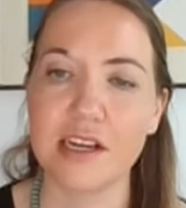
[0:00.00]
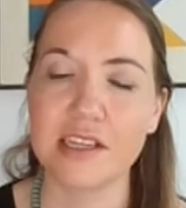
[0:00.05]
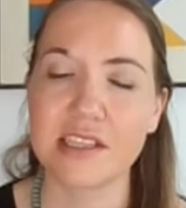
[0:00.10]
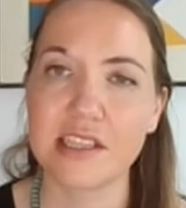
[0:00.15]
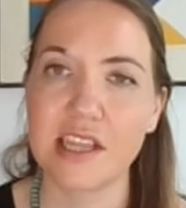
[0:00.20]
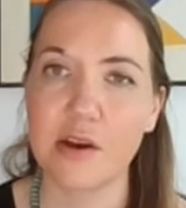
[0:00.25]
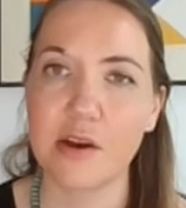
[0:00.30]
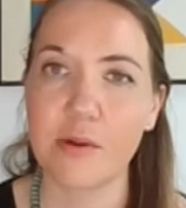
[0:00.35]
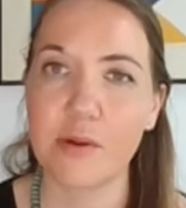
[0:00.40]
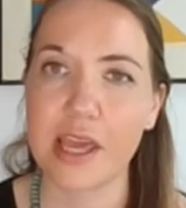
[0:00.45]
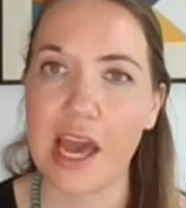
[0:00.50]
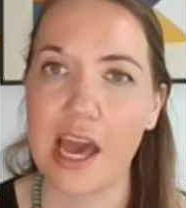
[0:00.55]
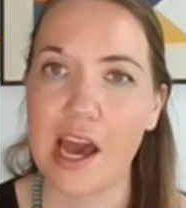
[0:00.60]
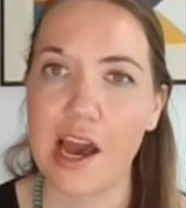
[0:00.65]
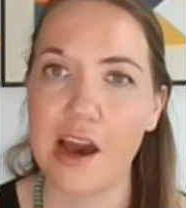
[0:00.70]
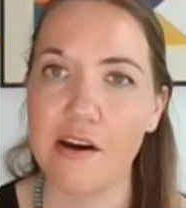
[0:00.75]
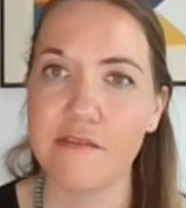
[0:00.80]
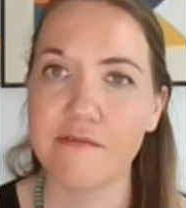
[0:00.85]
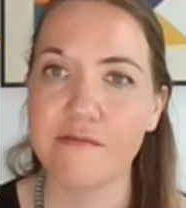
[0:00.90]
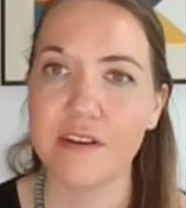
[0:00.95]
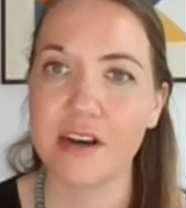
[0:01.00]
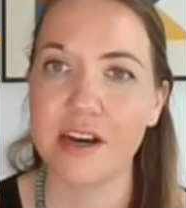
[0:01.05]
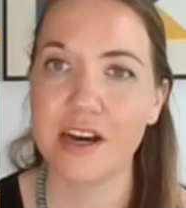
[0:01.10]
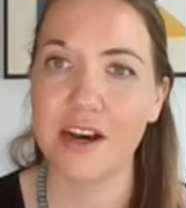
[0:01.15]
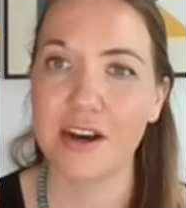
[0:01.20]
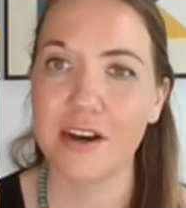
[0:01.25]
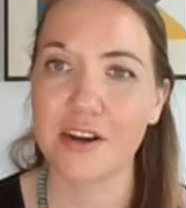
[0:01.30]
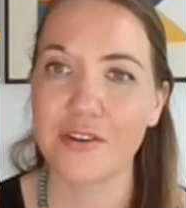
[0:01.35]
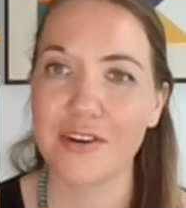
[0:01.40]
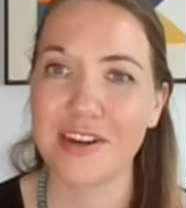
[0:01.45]
for us that we have
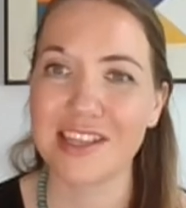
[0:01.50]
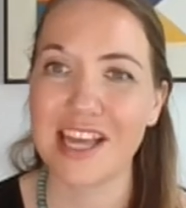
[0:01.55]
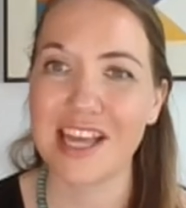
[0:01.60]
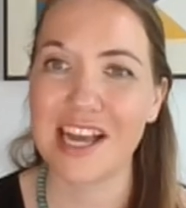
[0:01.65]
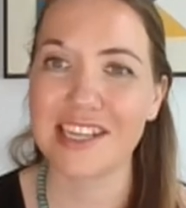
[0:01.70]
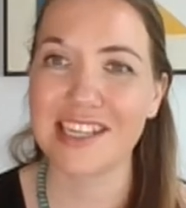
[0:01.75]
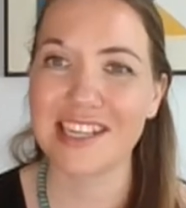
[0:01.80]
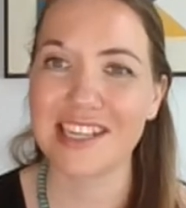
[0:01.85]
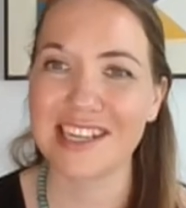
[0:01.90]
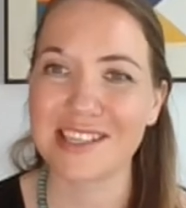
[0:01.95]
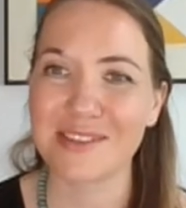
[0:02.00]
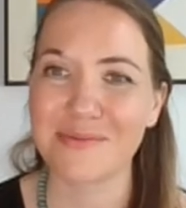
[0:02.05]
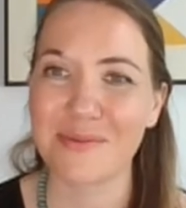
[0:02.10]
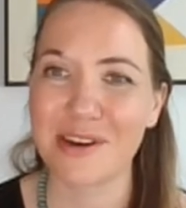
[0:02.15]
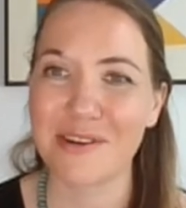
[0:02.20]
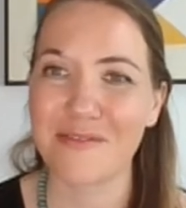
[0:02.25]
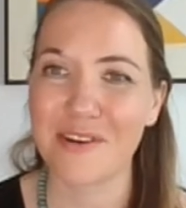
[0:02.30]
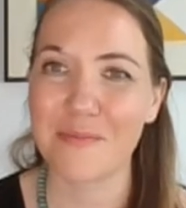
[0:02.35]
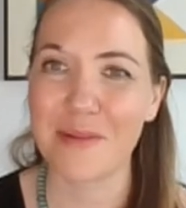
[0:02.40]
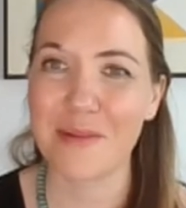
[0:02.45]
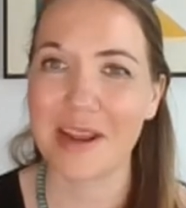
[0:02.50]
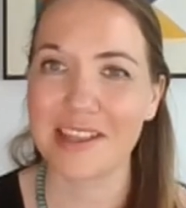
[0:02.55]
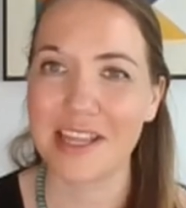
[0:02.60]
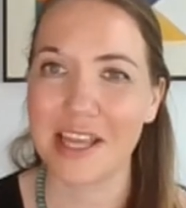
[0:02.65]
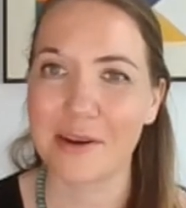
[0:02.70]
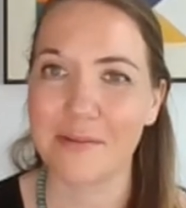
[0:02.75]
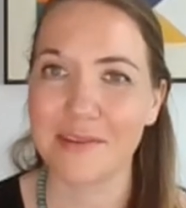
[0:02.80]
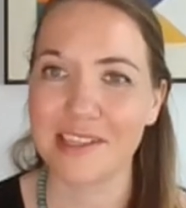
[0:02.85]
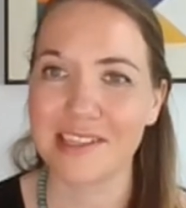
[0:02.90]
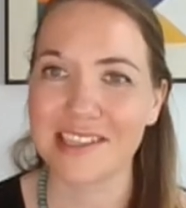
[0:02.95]
uh, Greenlandic as one of our main
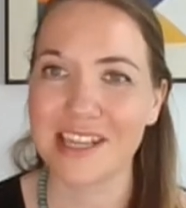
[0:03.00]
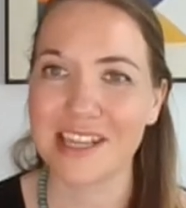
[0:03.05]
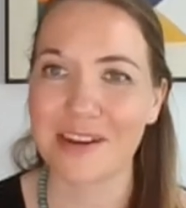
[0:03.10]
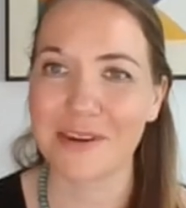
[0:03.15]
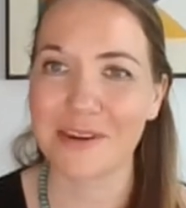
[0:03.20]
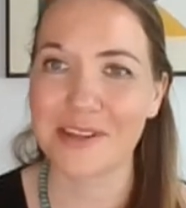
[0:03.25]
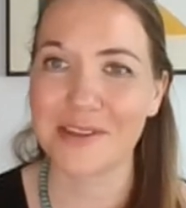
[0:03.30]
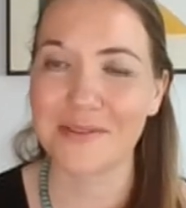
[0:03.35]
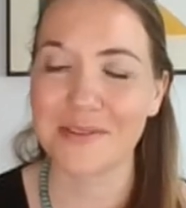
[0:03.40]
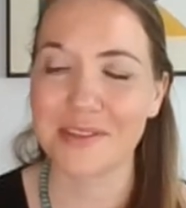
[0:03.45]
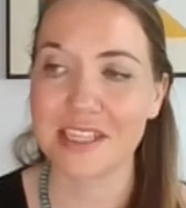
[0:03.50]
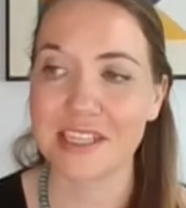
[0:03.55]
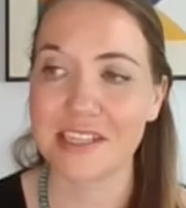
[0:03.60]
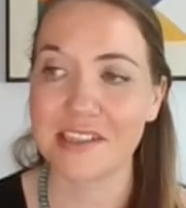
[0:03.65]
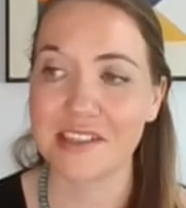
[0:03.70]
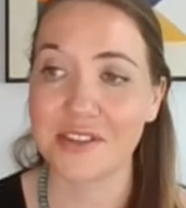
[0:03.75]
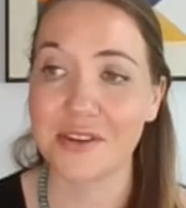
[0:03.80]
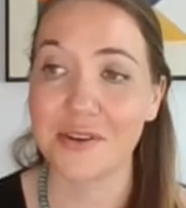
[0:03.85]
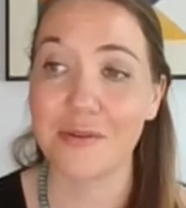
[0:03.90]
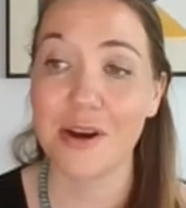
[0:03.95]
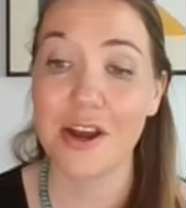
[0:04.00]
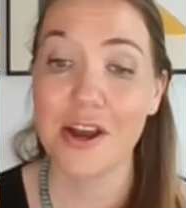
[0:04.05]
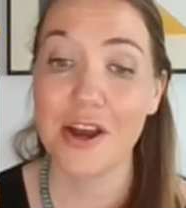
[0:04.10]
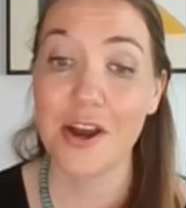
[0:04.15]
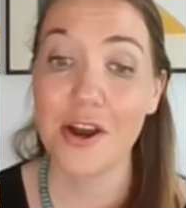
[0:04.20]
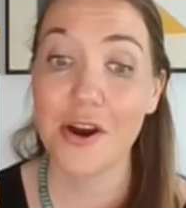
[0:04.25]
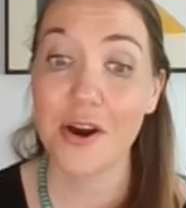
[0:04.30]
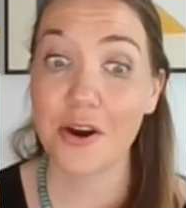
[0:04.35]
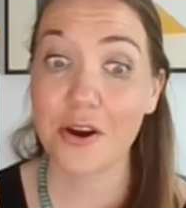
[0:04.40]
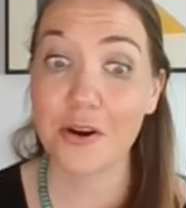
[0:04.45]
languages that we're using. So
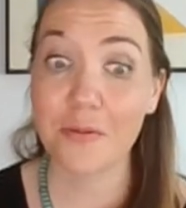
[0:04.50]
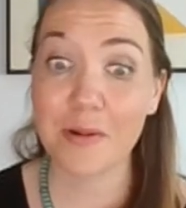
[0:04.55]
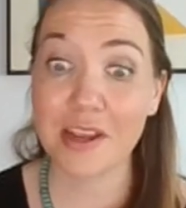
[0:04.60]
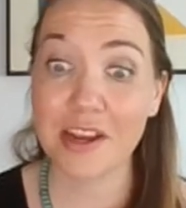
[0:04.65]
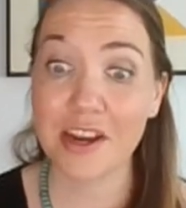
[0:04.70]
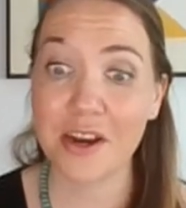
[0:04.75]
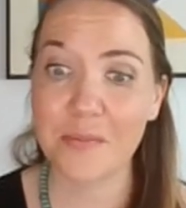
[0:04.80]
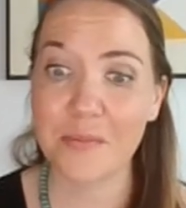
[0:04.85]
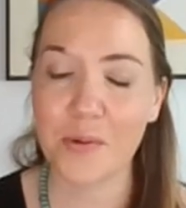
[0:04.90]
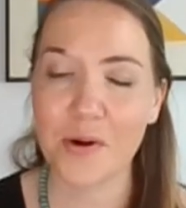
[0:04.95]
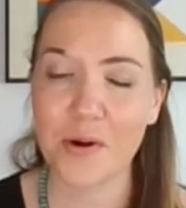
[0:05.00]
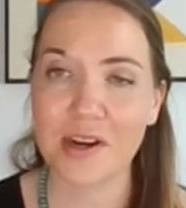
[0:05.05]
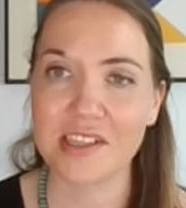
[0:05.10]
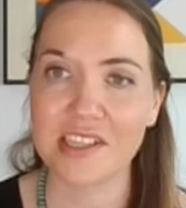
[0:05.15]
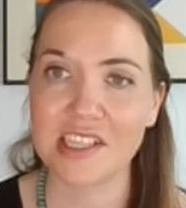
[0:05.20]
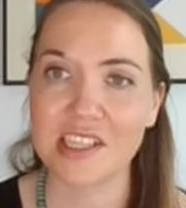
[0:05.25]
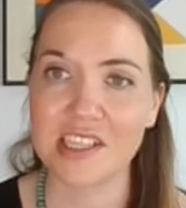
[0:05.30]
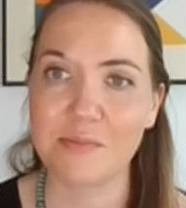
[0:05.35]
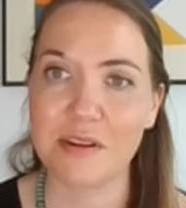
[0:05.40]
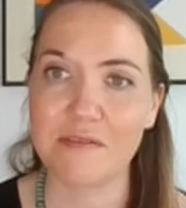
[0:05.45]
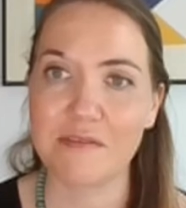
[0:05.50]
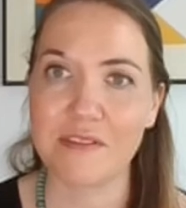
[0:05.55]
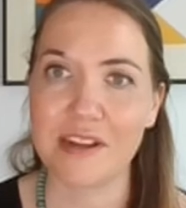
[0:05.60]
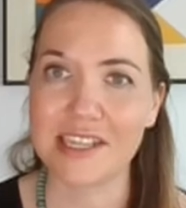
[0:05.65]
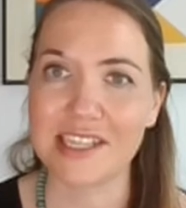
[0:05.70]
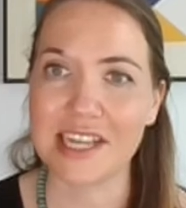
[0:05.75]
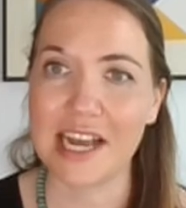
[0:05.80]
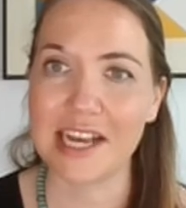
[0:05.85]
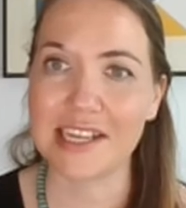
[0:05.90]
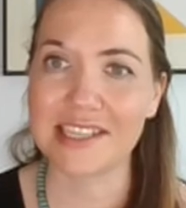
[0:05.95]
her being on board has just been
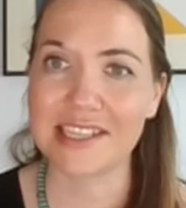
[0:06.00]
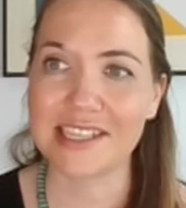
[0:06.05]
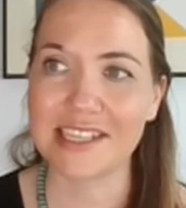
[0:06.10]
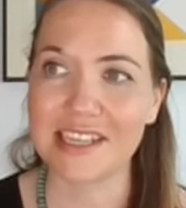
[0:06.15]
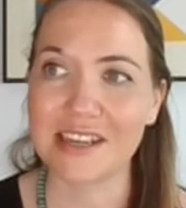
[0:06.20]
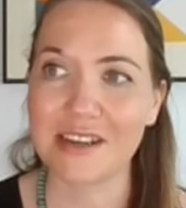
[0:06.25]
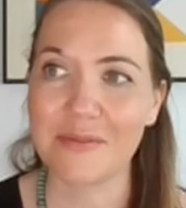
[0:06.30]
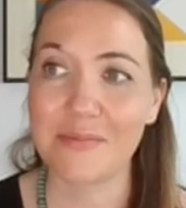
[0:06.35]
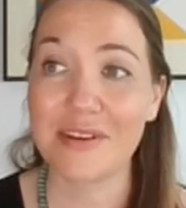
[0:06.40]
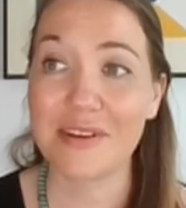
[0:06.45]
fantastic.